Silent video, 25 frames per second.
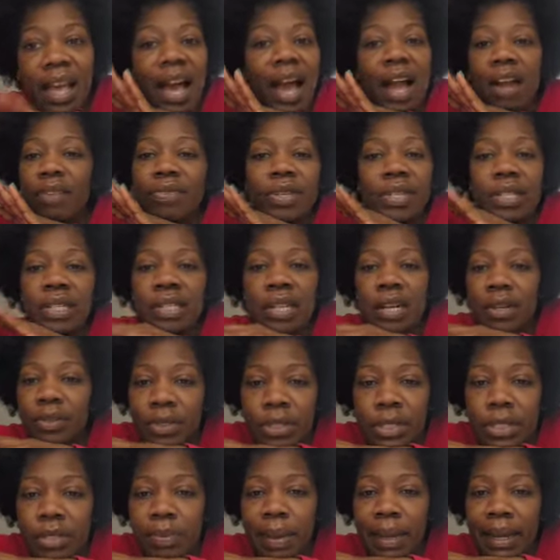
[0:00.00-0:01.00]
I really don't
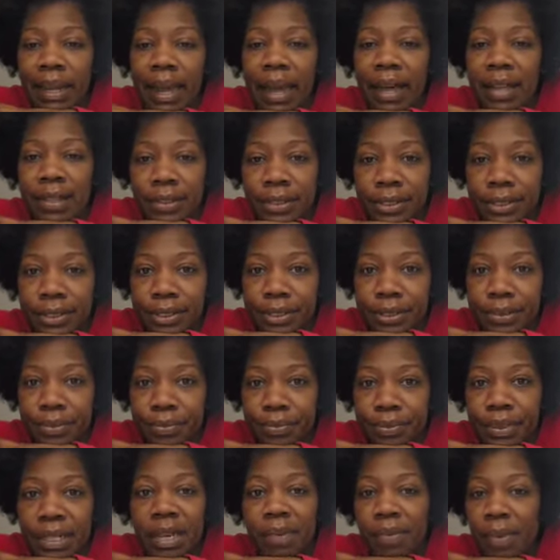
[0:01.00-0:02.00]
use my calendar
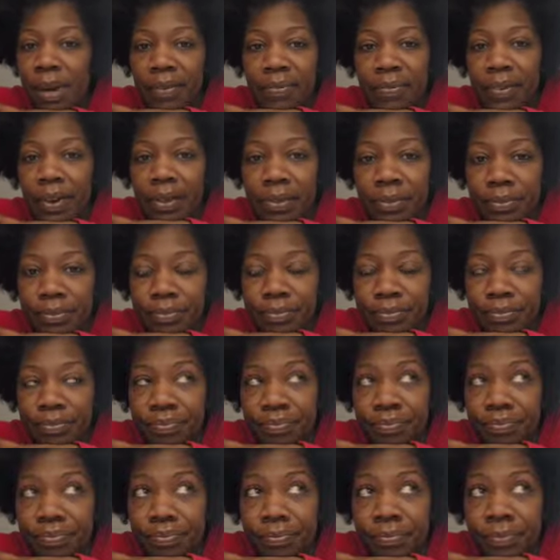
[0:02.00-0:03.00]
in my phone.
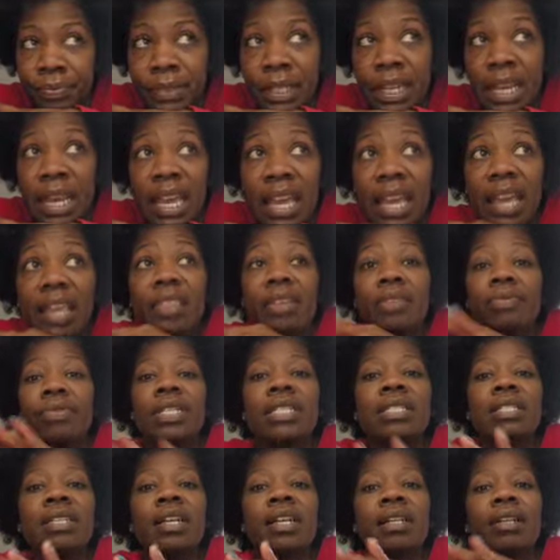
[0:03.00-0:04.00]
And the
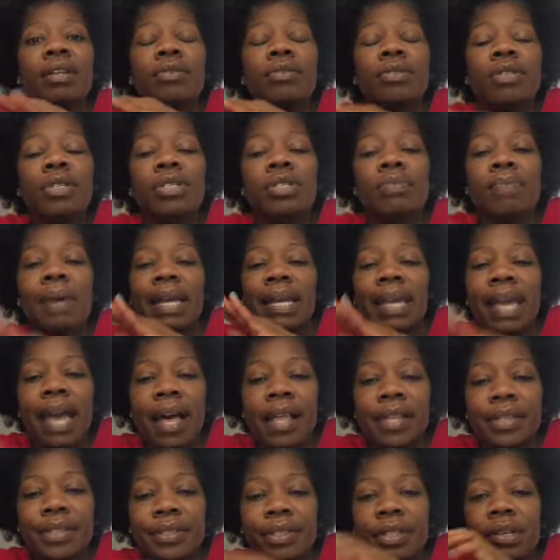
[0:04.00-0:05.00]
reason I don't use my
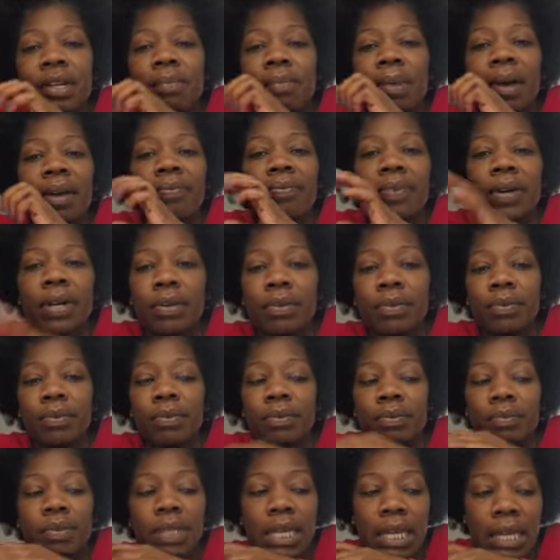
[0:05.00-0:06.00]
calendar in my phone
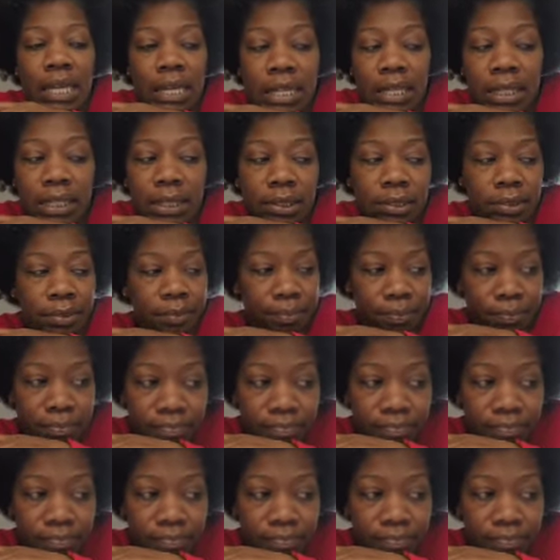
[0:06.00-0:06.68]
is,